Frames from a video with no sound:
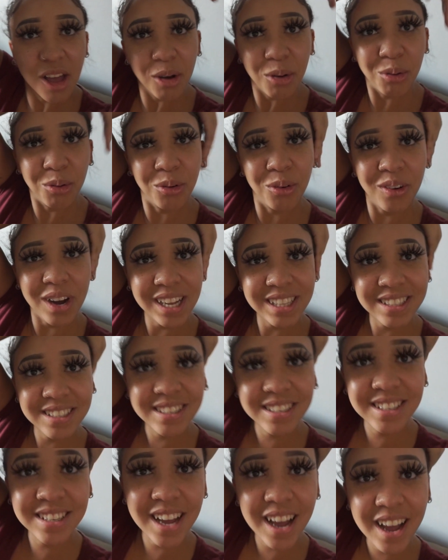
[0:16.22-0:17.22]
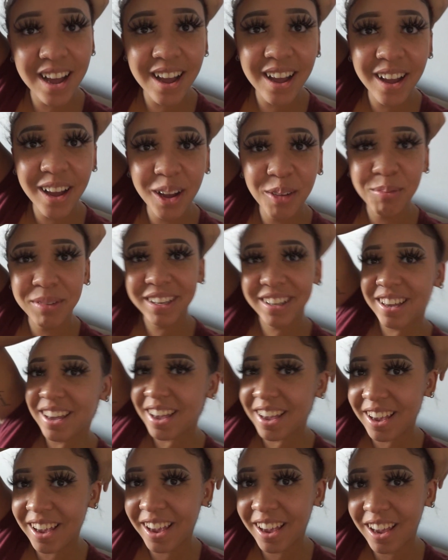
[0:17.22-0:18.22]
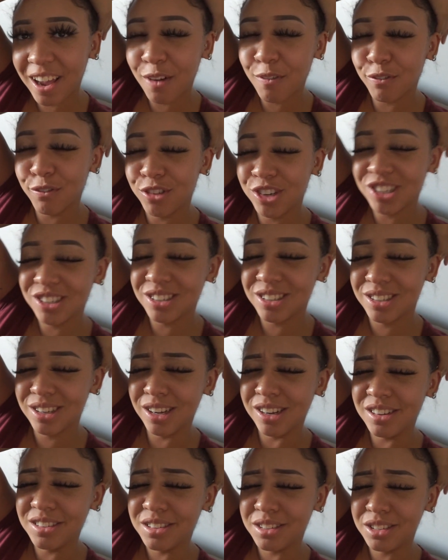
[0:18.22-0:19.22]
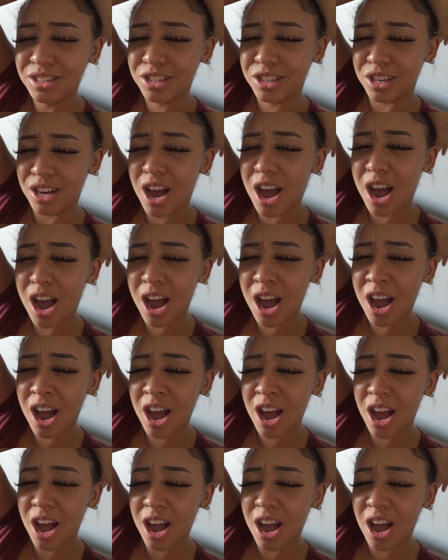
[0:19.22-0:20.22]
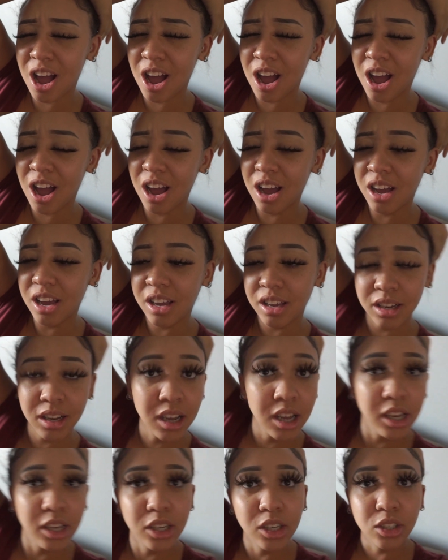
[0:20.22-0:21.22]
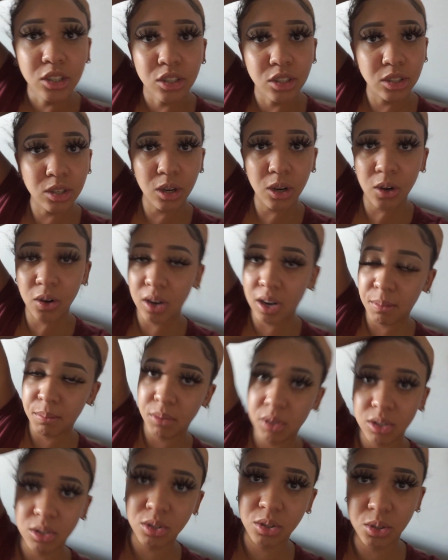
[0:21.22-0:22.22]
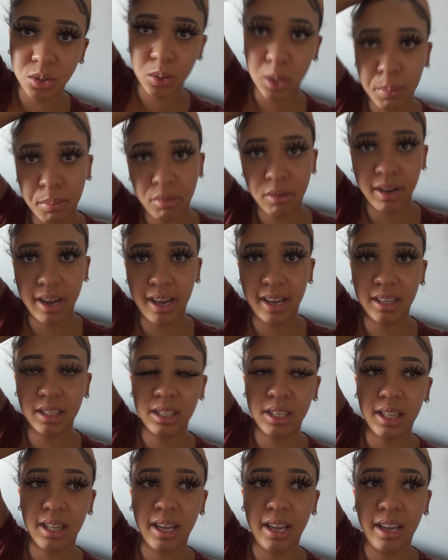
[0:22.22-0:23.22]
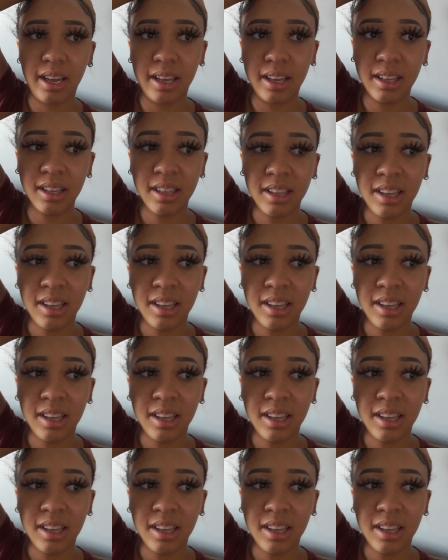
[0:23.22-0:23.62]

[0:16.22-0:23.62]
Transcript: What's up, K versus Kai? So I'm gonna do a prank today.